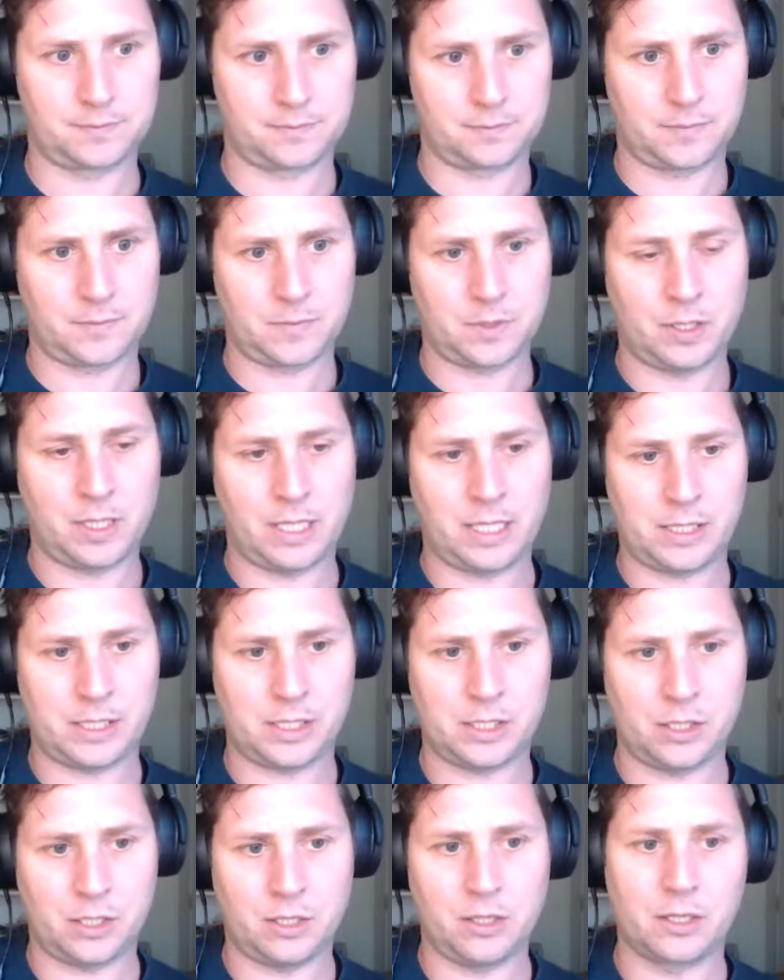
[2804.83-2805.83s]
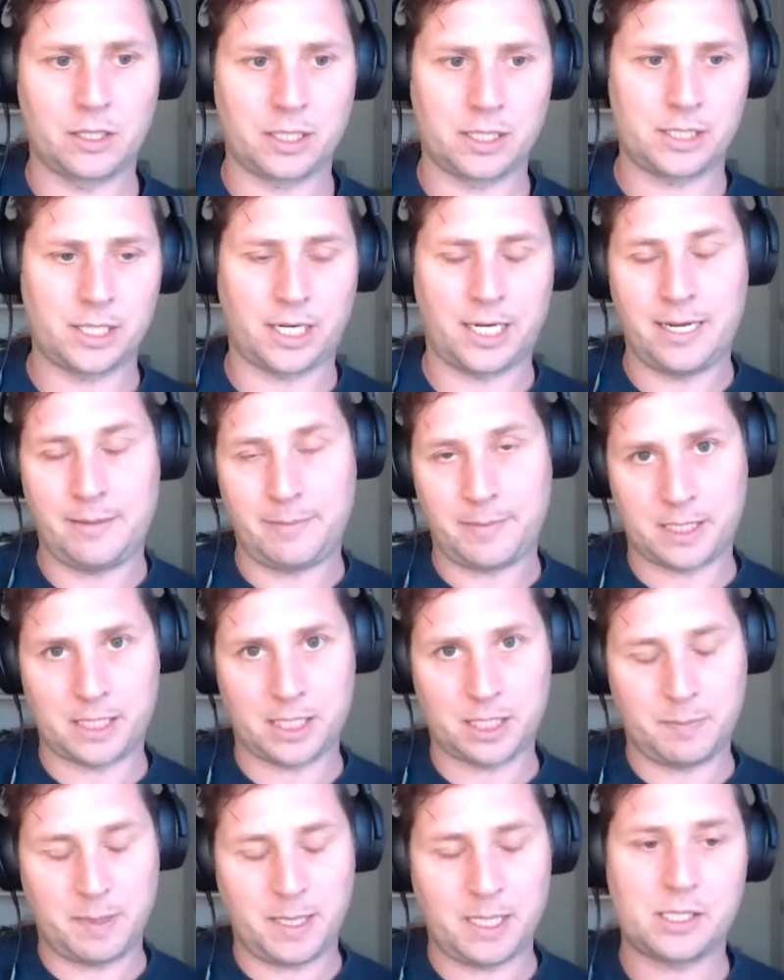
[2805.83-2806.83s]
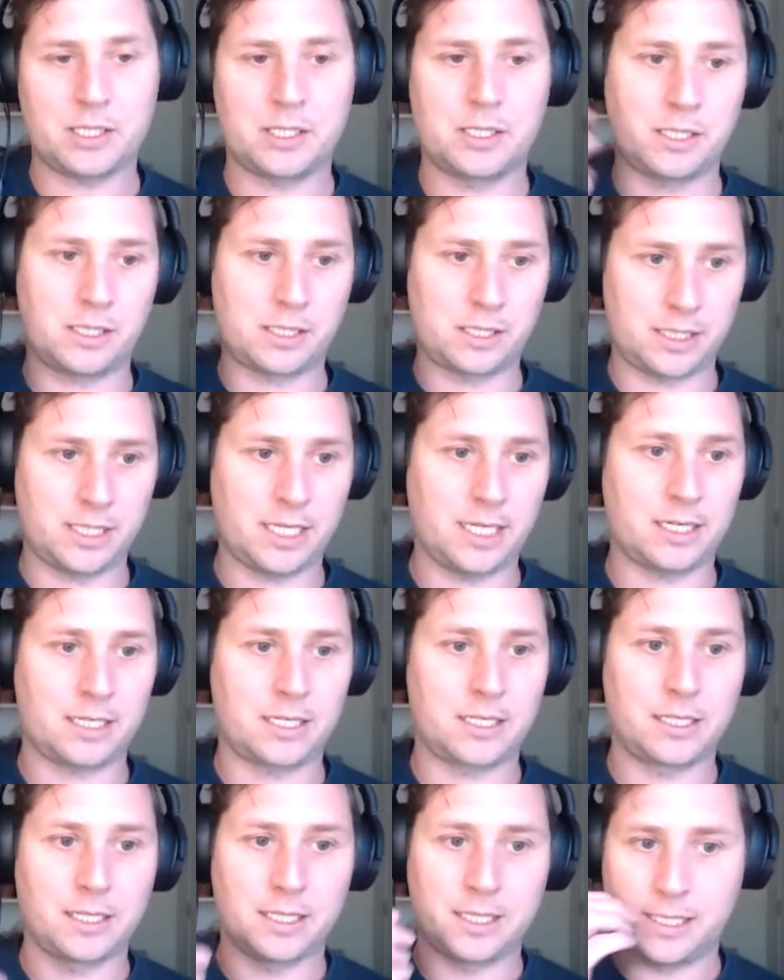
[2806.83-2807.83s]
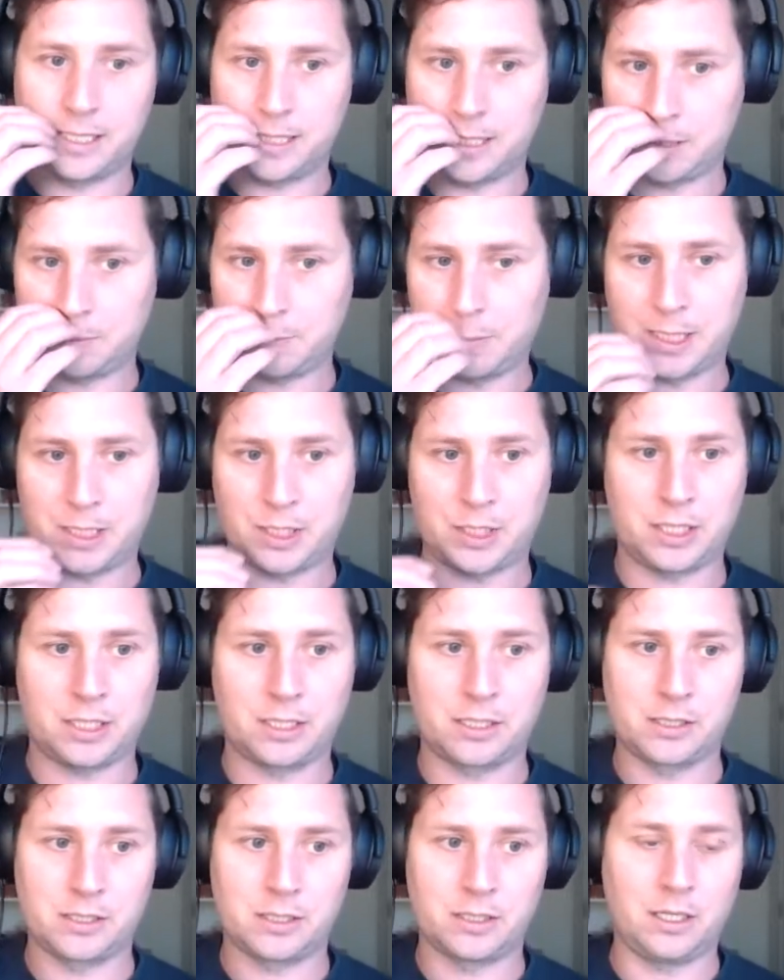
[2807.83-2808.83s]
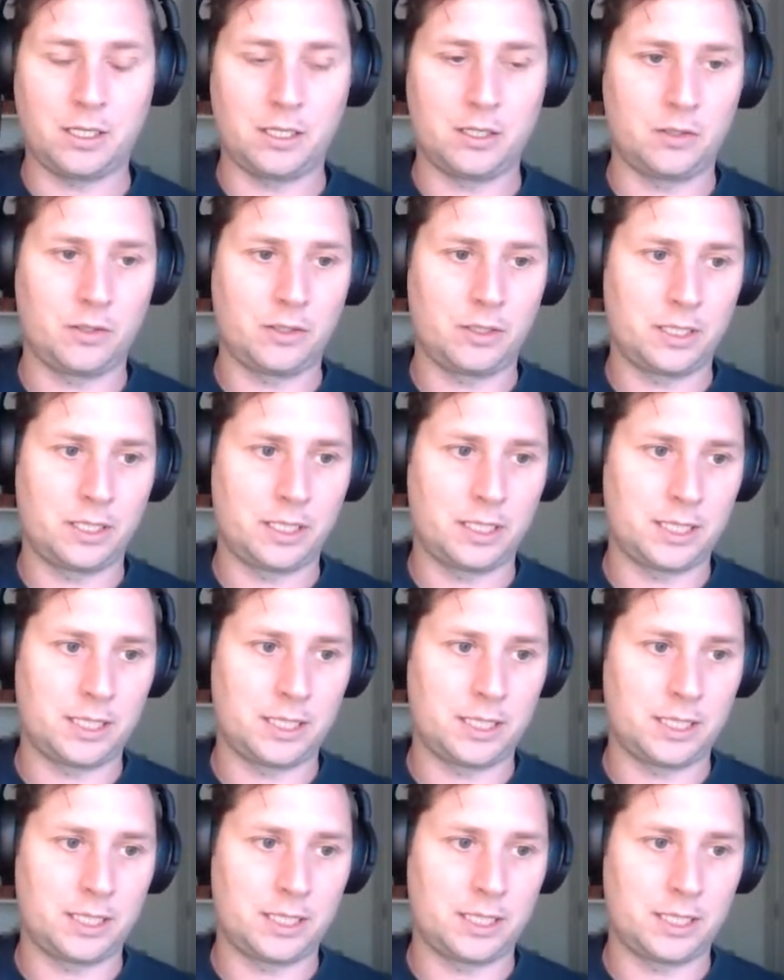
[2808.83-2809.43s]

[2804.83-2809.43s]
So this is no longer dynamic dispatch; it's statically dispatching on